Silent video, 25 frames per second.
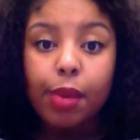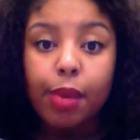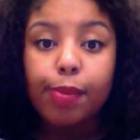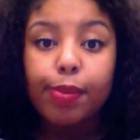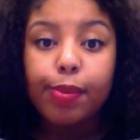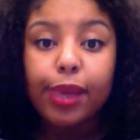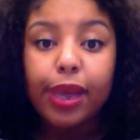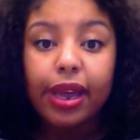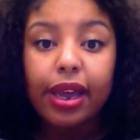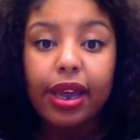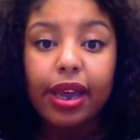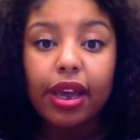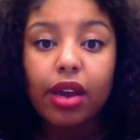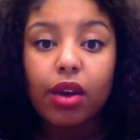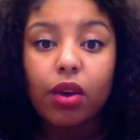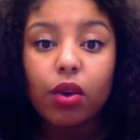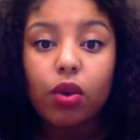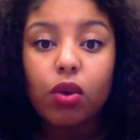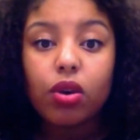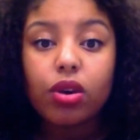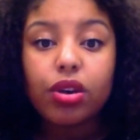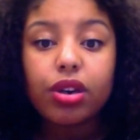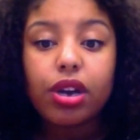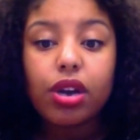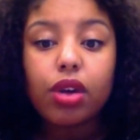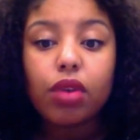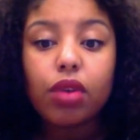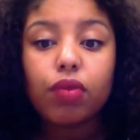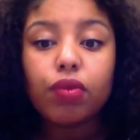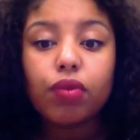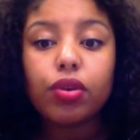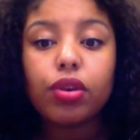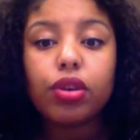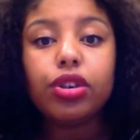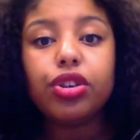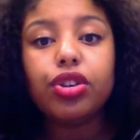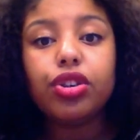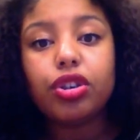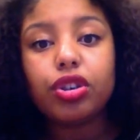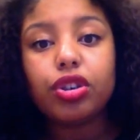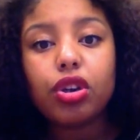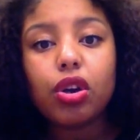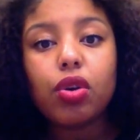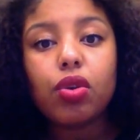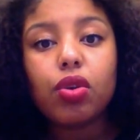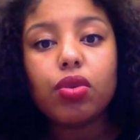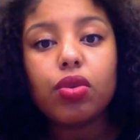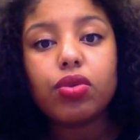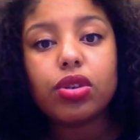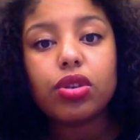But Cordell really
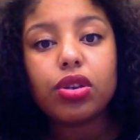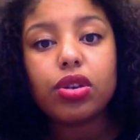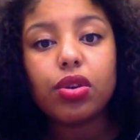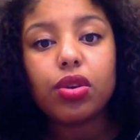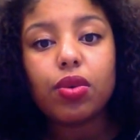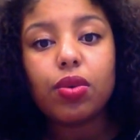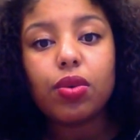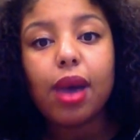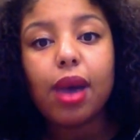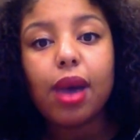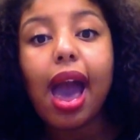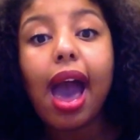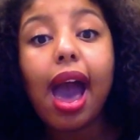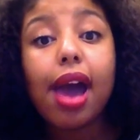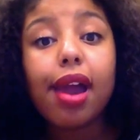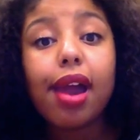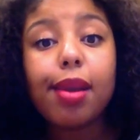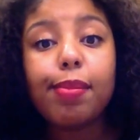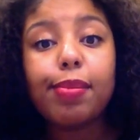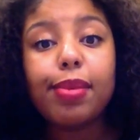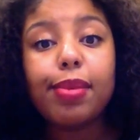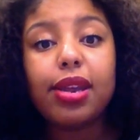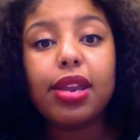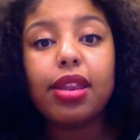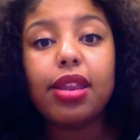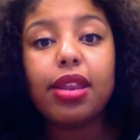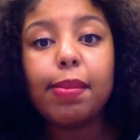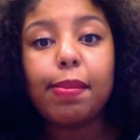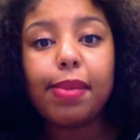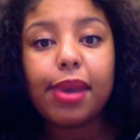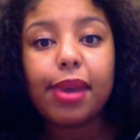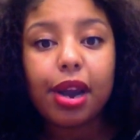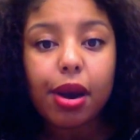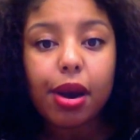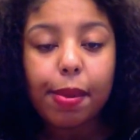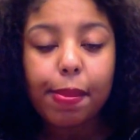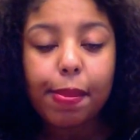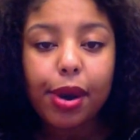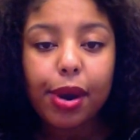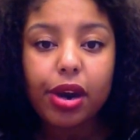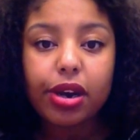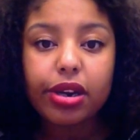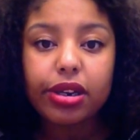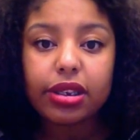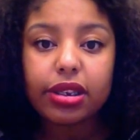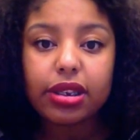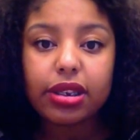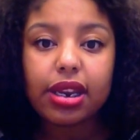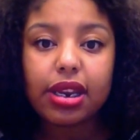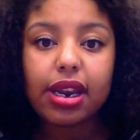shows you how to be the bigger
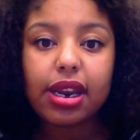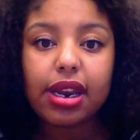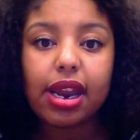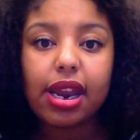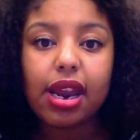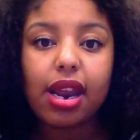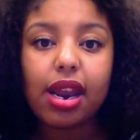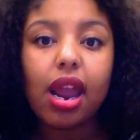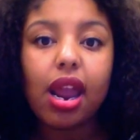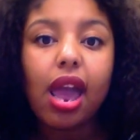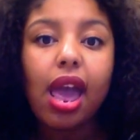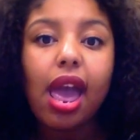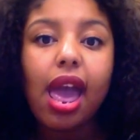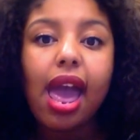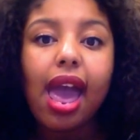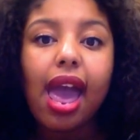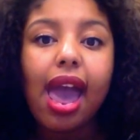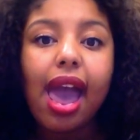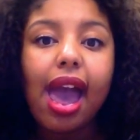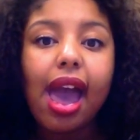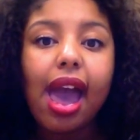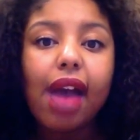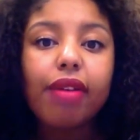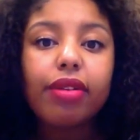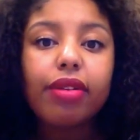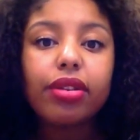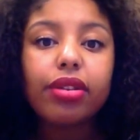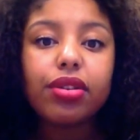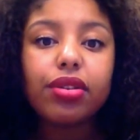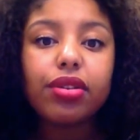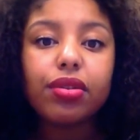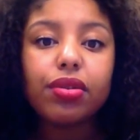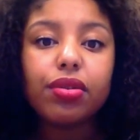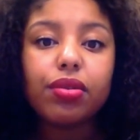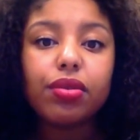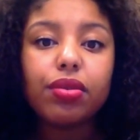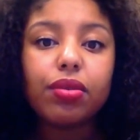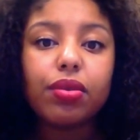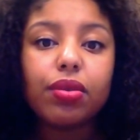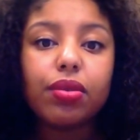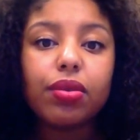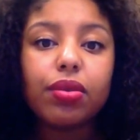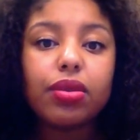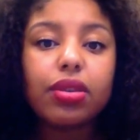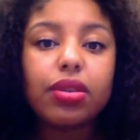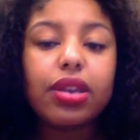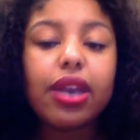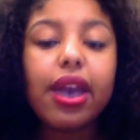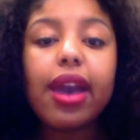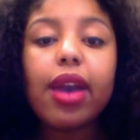person and how to
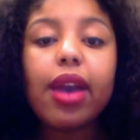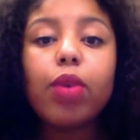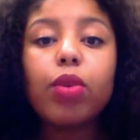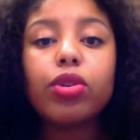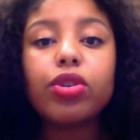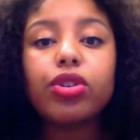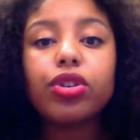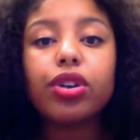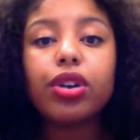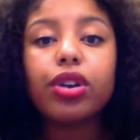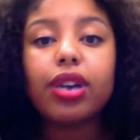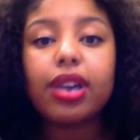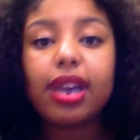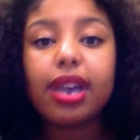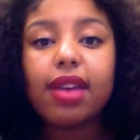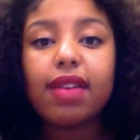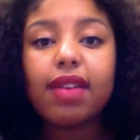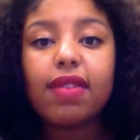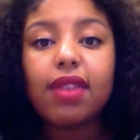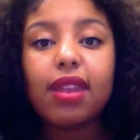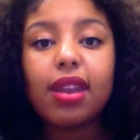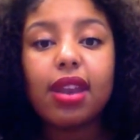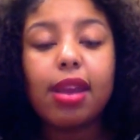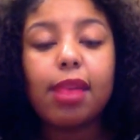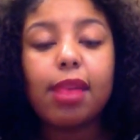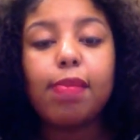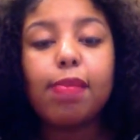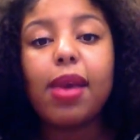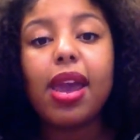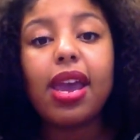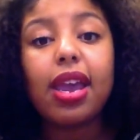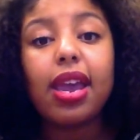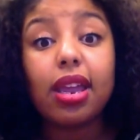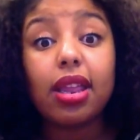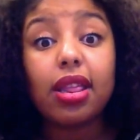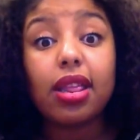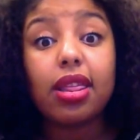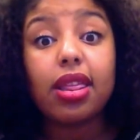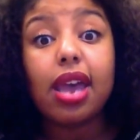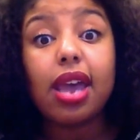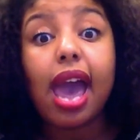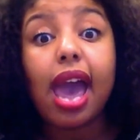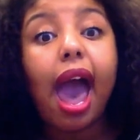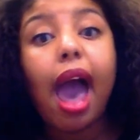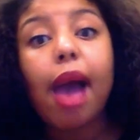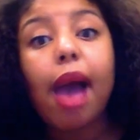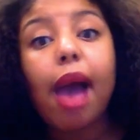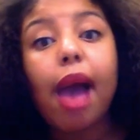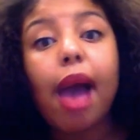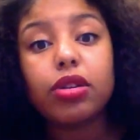take what you're given and make it the
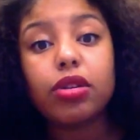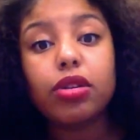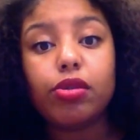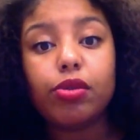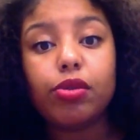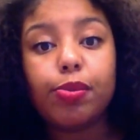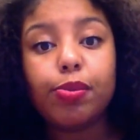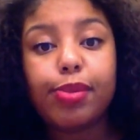absolute